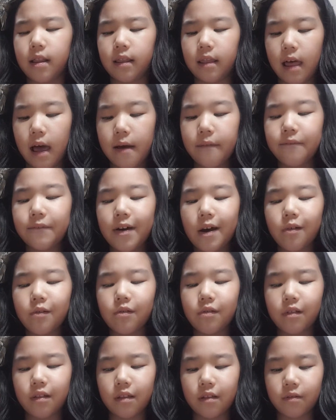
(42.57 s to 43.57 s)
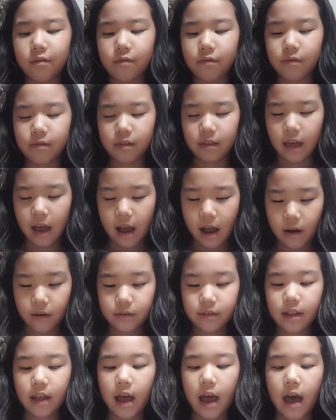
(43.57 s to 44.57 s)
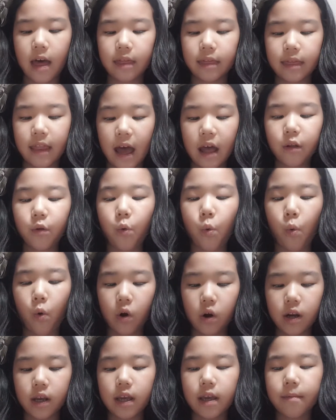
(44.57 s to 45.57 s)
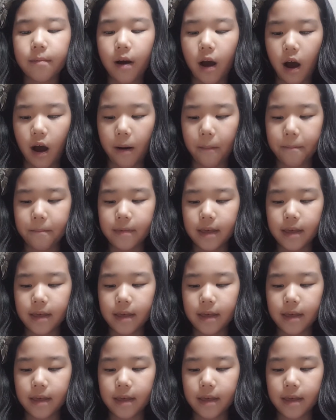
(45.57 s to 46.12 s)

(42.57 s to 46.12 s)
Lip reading: laugh out loud, and that woke him up.